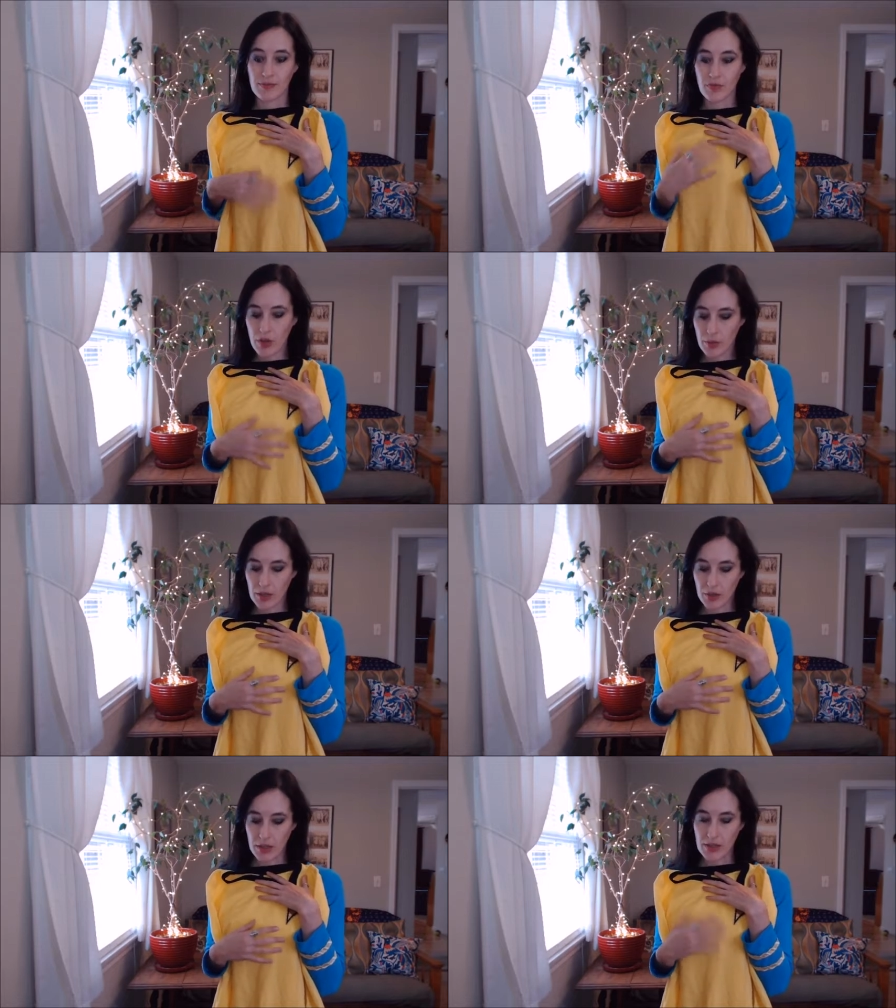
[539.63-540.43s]
very
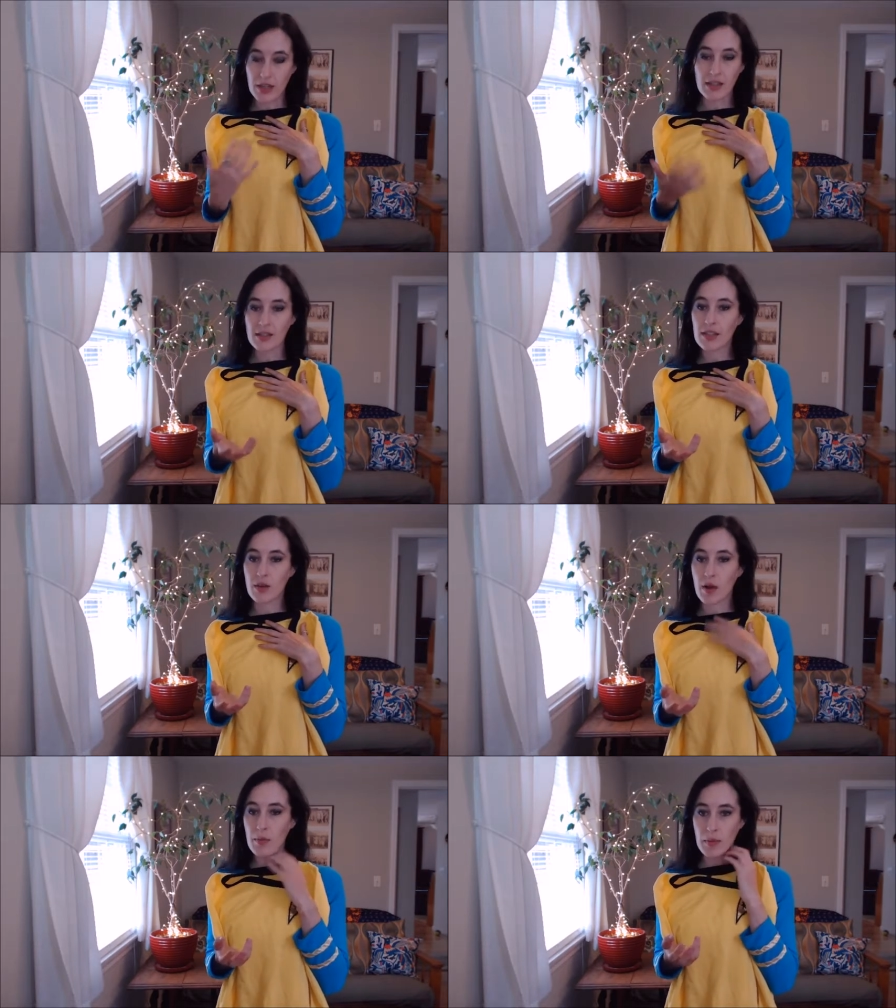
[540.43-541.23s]
bright choice and i can see
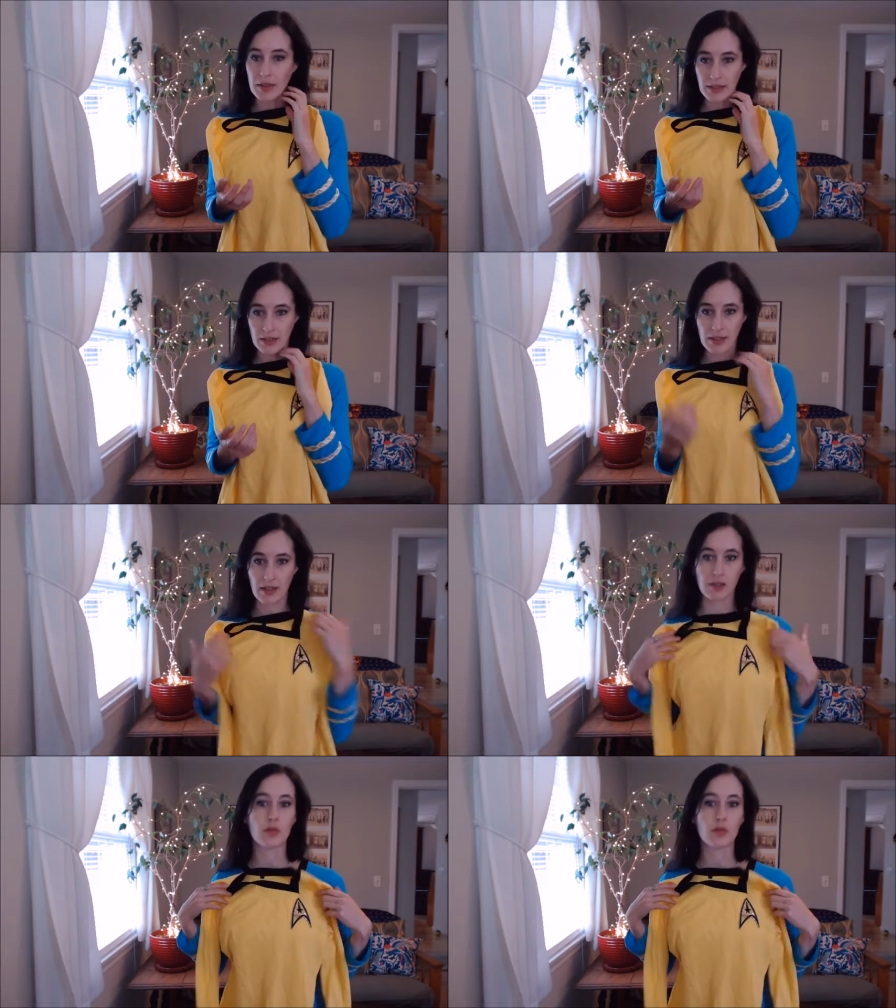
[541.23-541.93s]
why maybe it doesn't sell as